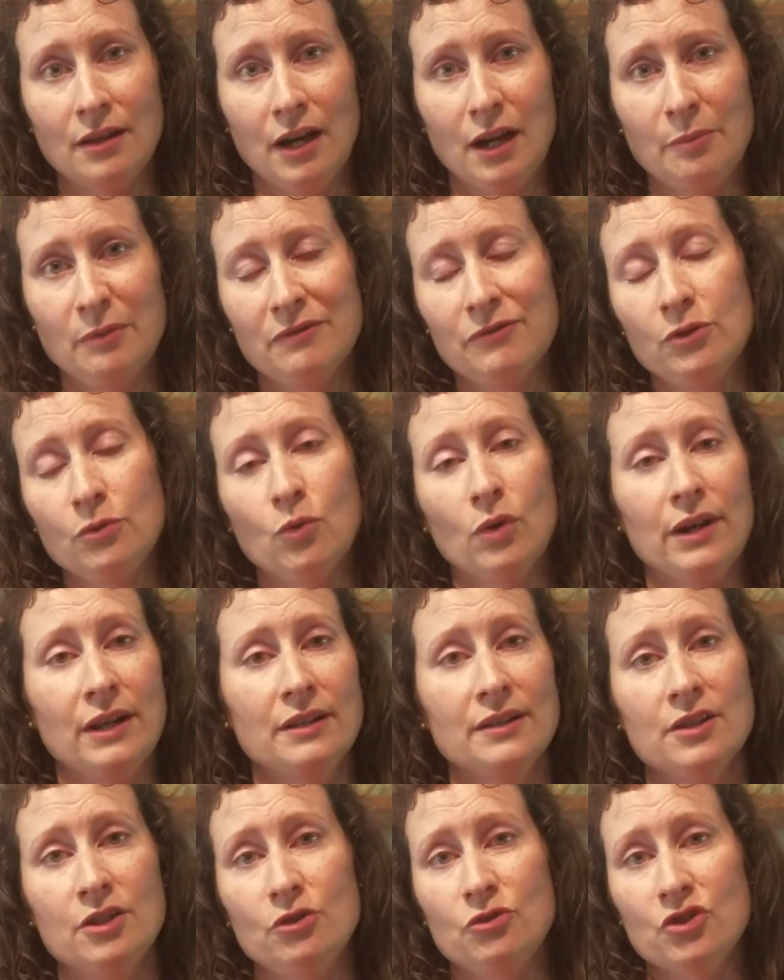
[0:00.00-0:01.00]
If you wanted
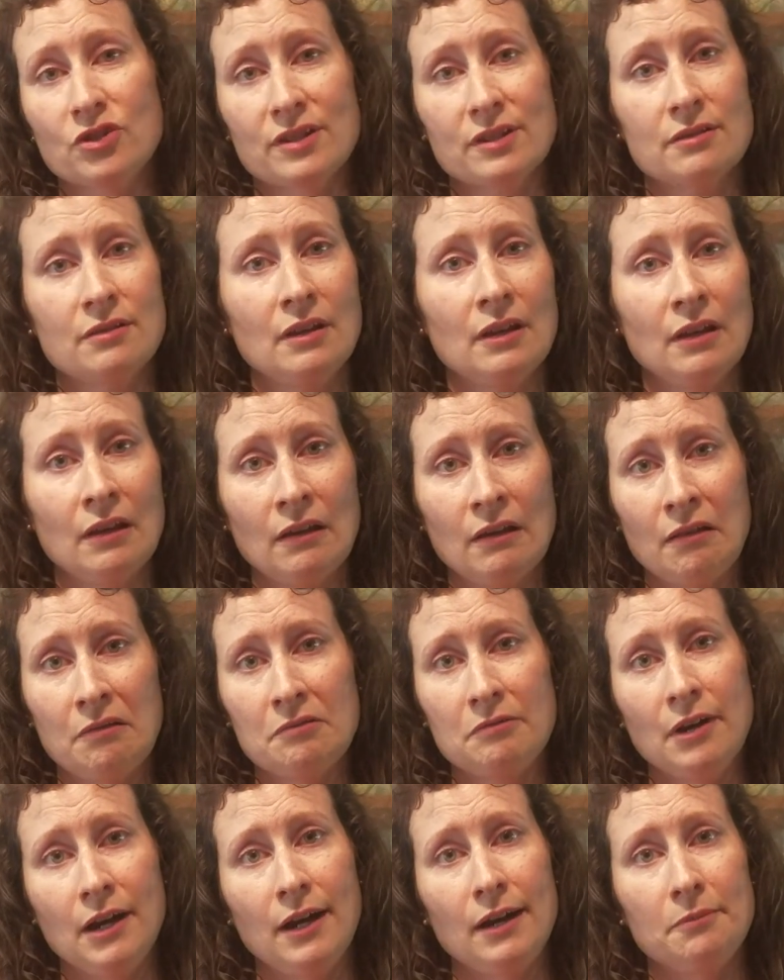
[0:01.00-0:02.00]
to, just
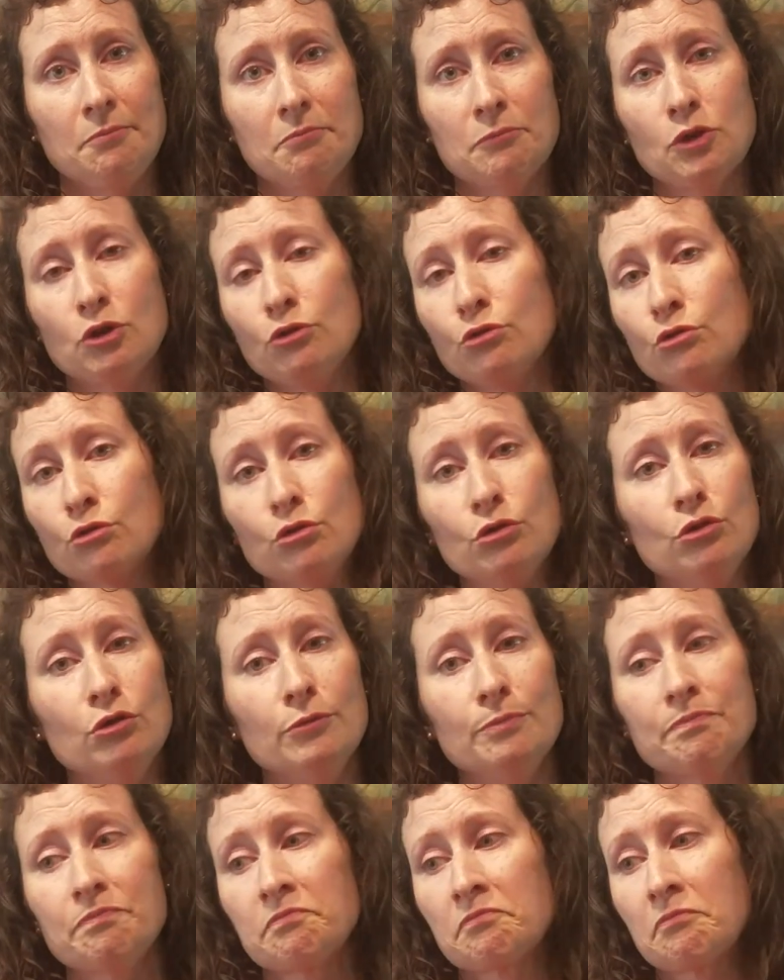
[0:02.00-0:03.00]
Google
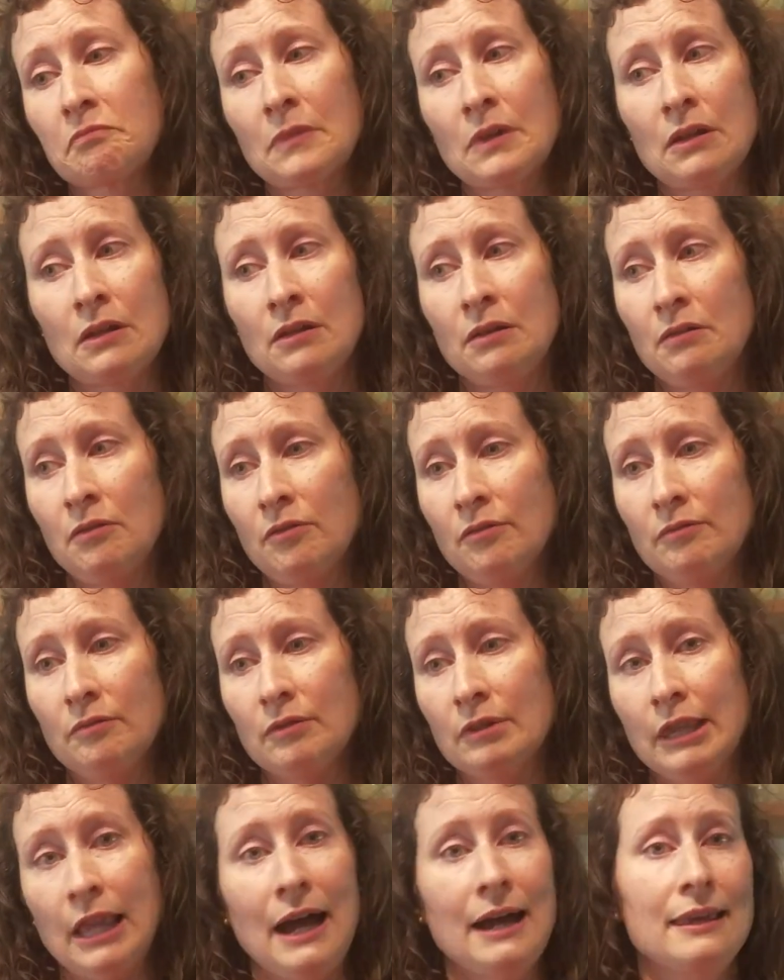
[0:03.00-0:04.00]

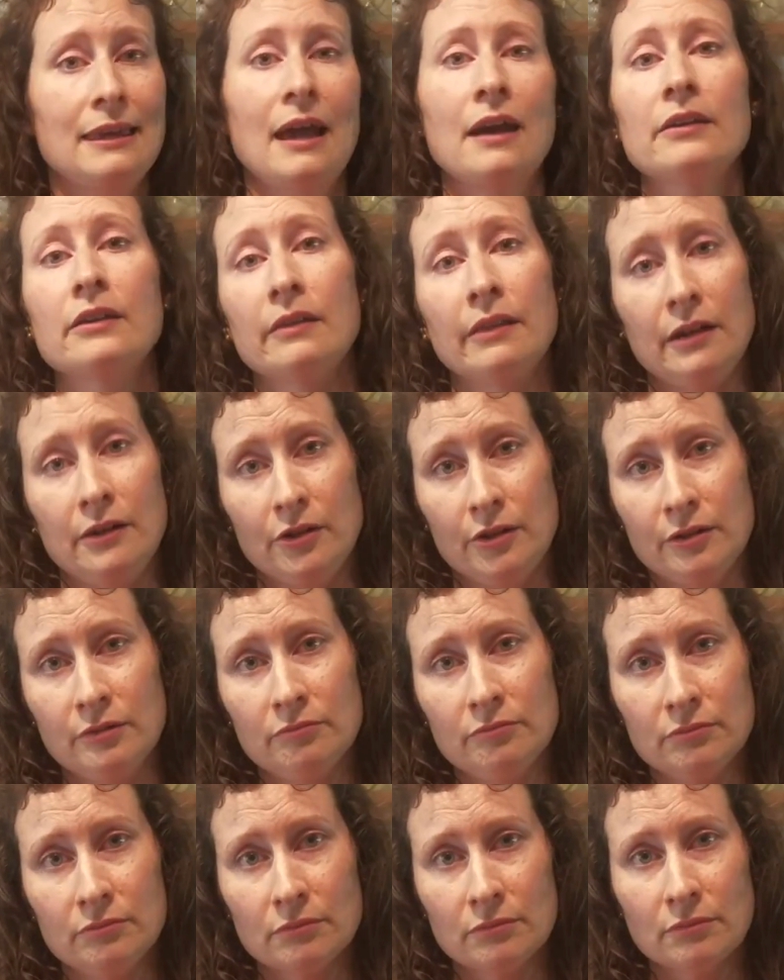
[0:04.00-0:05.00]
lye calculator
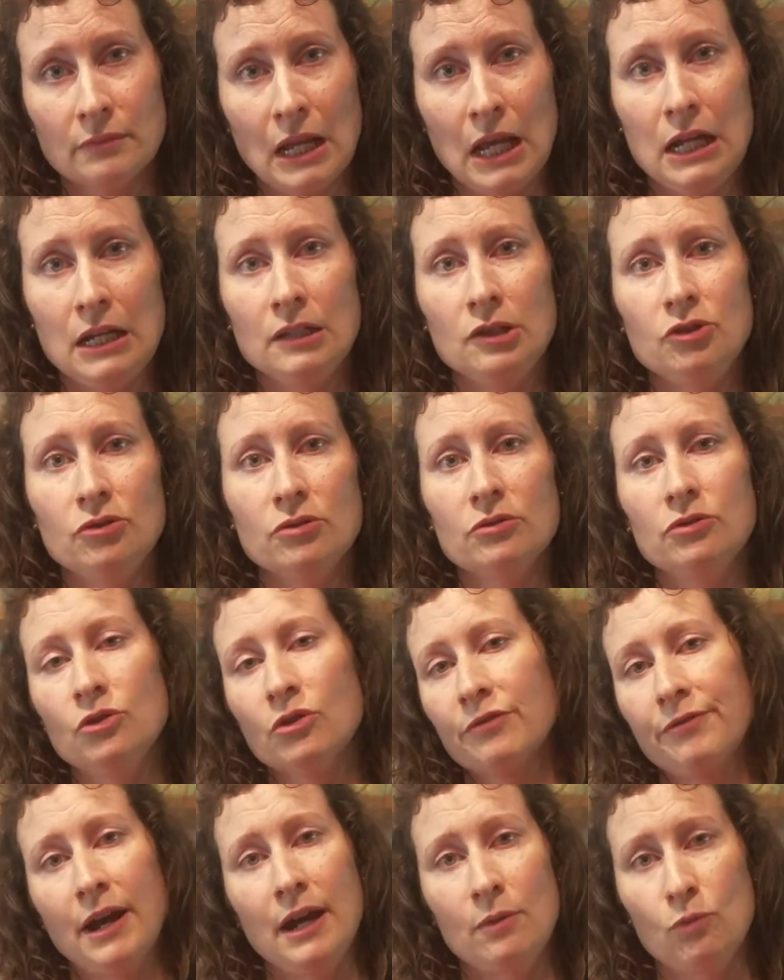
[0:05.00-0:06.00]
and you'll
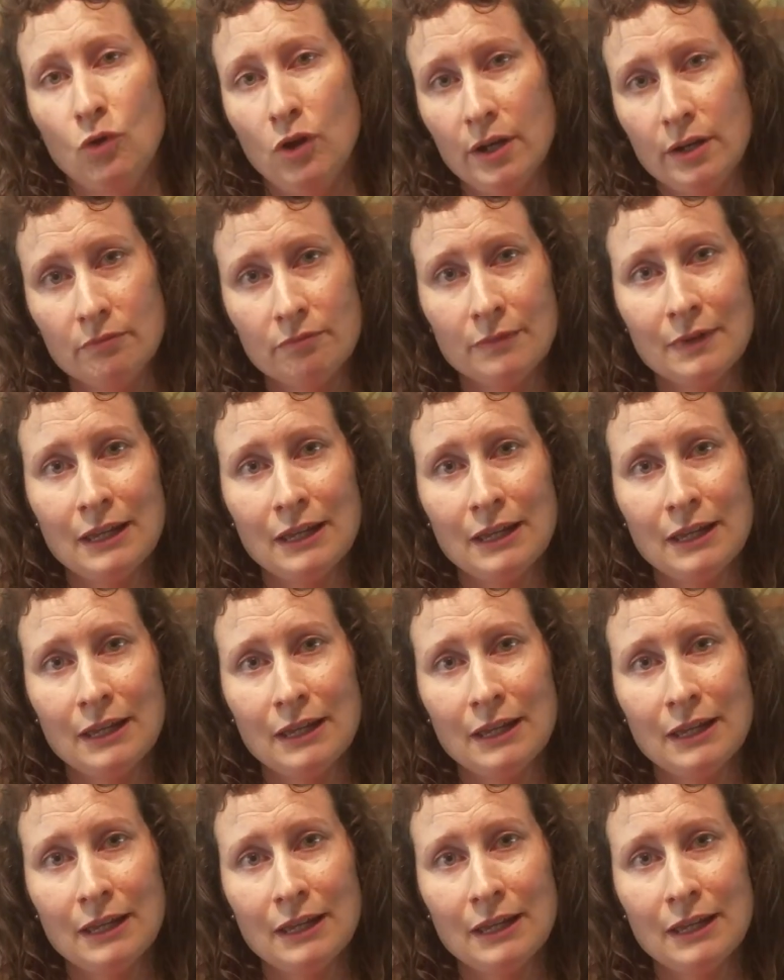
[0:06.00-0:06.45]
find one.